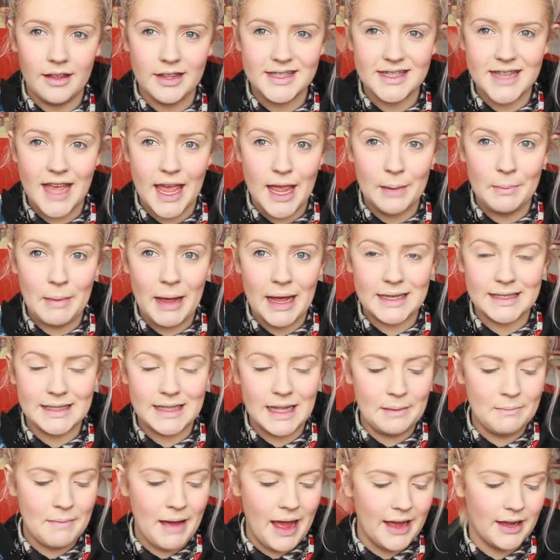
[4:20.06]
same as
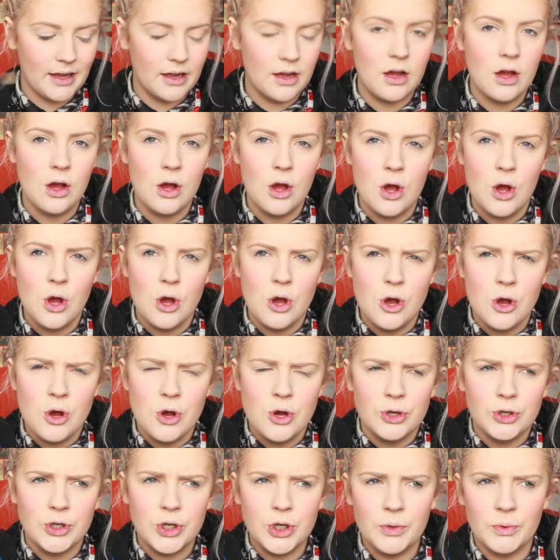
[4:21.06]
the MAC
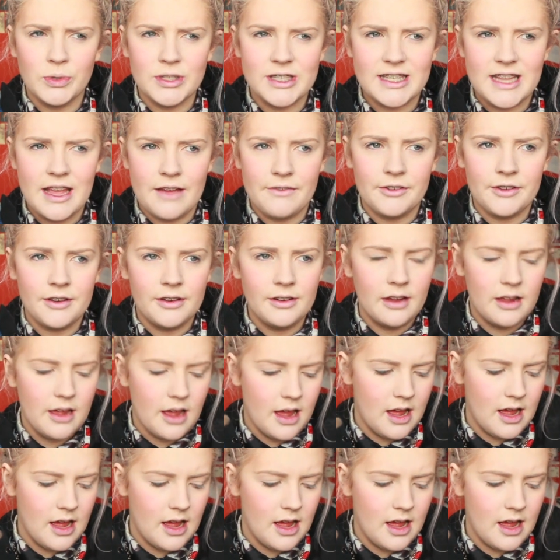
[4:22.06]
217,